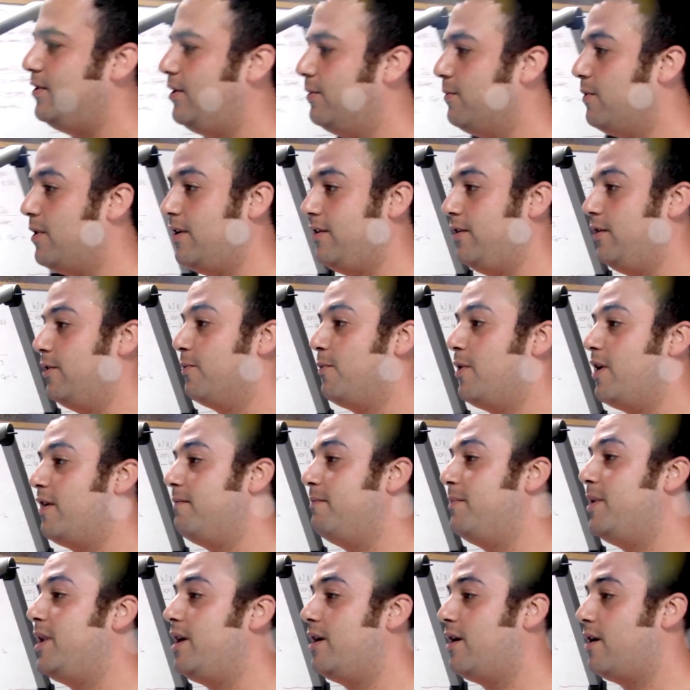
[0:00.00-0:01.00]
You're one
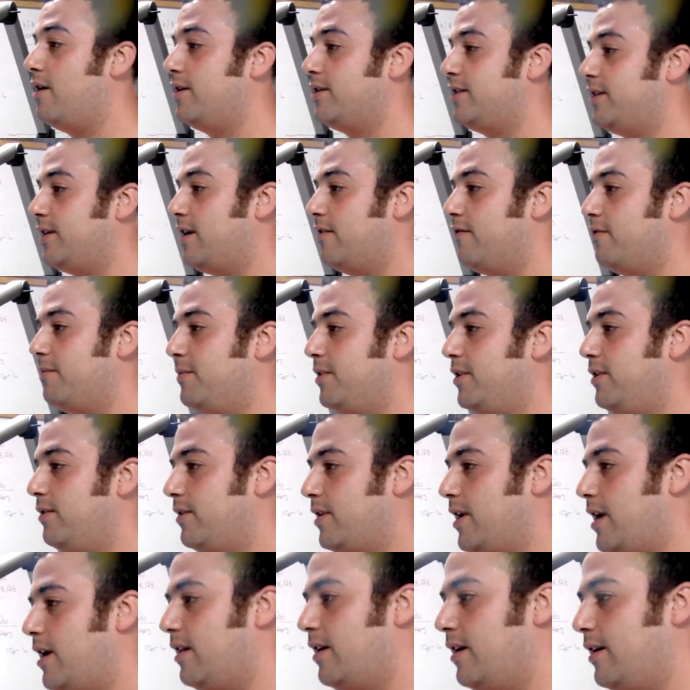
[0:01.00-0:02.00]
of many artists to come from the
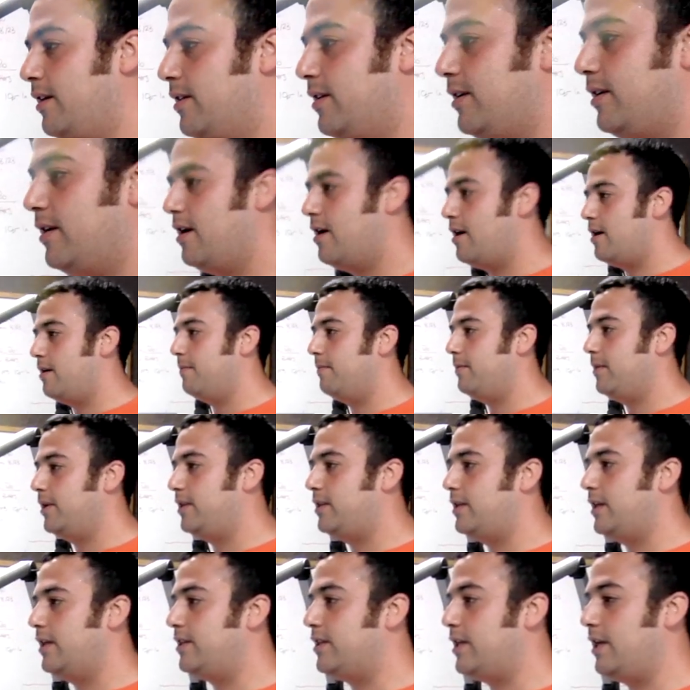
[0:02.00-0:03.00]
UK lately.
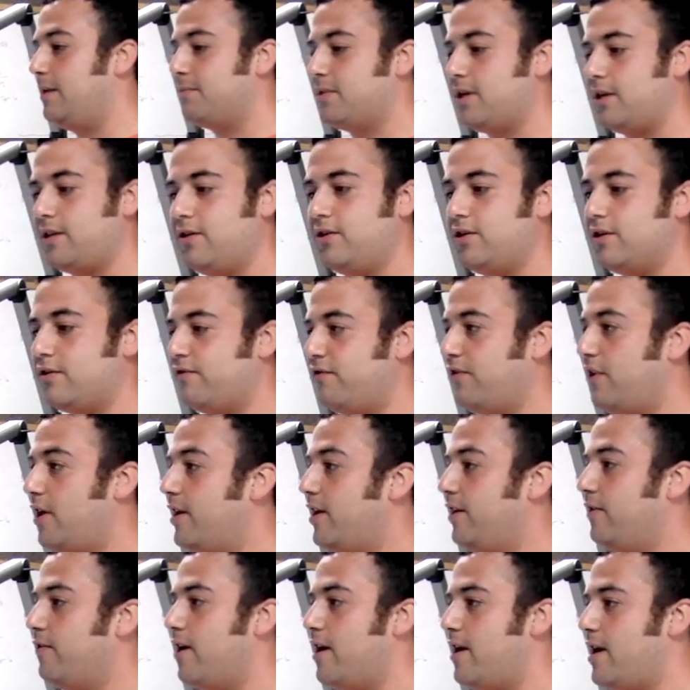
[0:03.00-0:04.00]
It seems like they're just
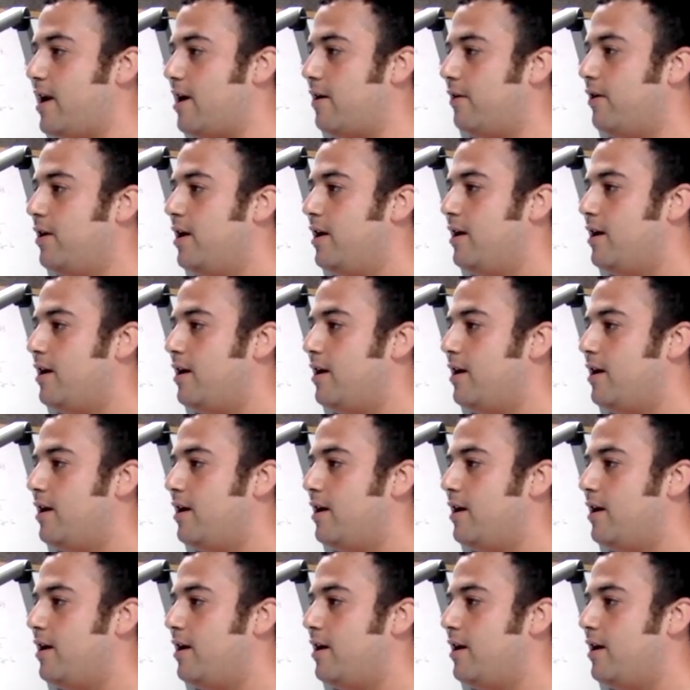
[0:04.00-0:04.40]
flooding right now.